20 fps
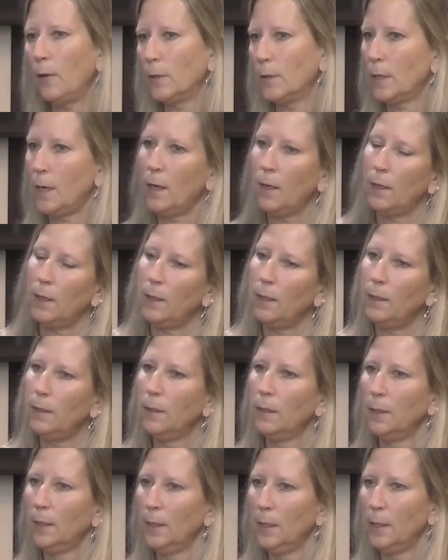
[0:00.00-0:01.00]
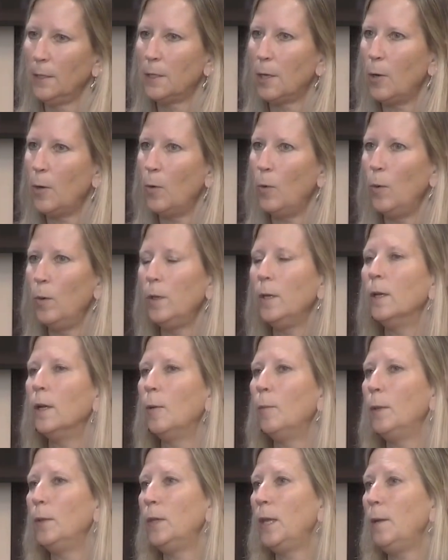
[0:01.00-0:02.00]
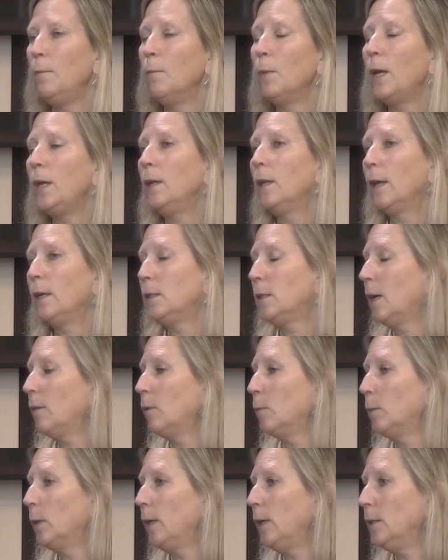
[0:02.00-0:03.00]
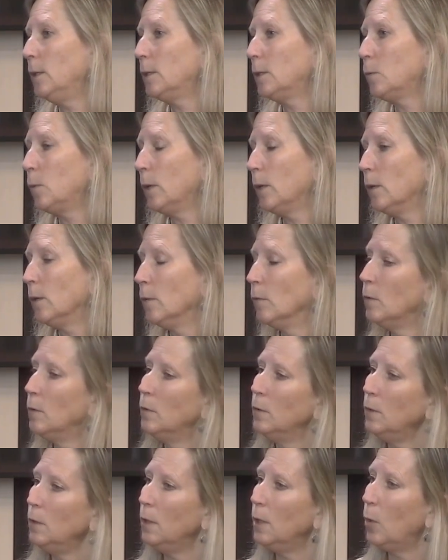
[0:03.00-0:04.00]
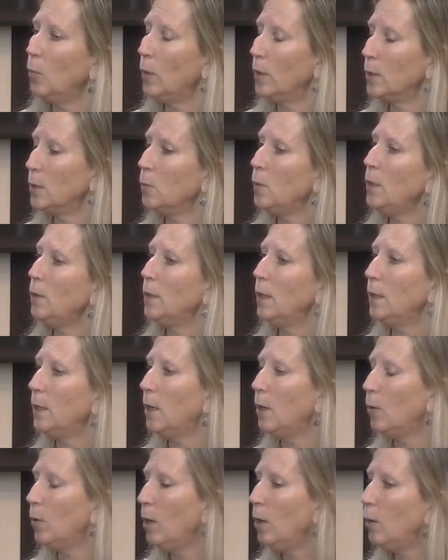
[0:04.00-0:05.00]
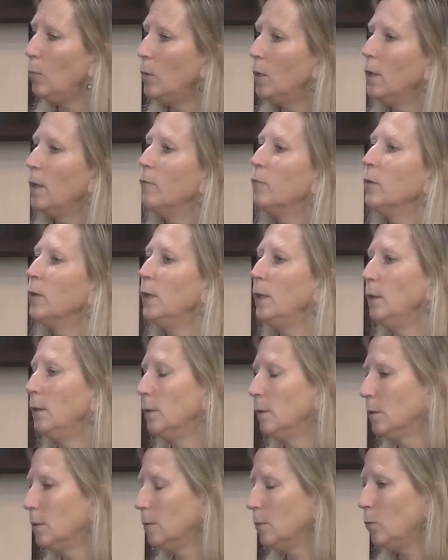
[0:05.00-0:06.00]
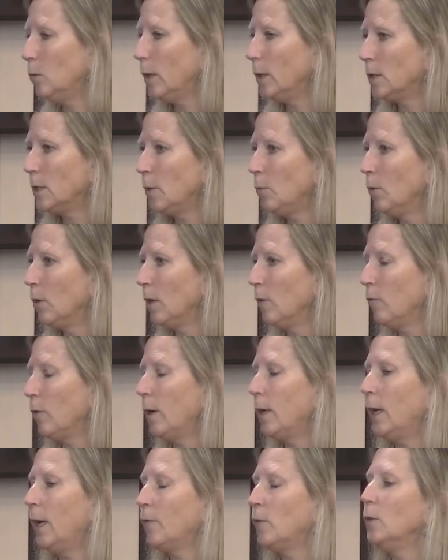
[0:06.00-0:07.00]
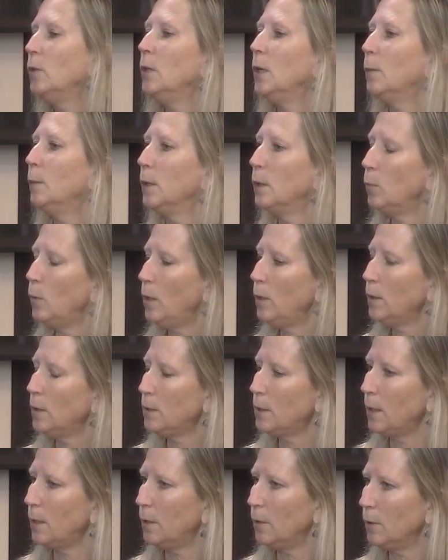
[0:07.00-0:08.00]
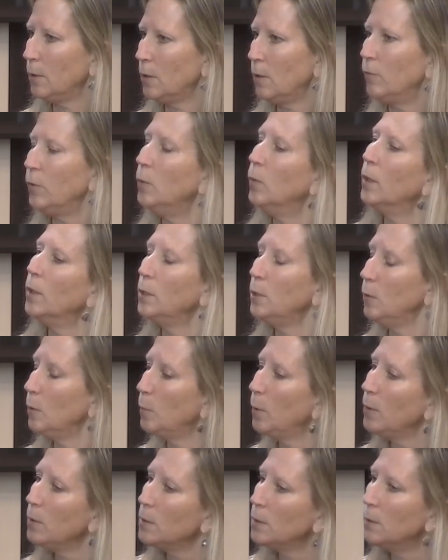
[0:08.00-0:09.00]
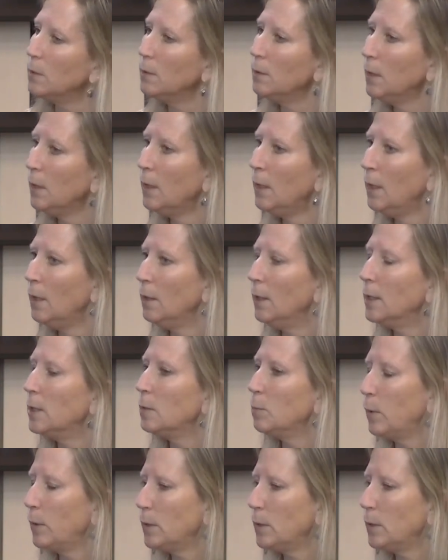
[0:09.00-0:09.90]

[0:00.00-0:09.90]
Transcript: outside. So, but they might like to have a place where, once a week they know, oh, well, every Wednesday morning, Friday afternoon, I'm at the wellness center. So if you want to do in person, let's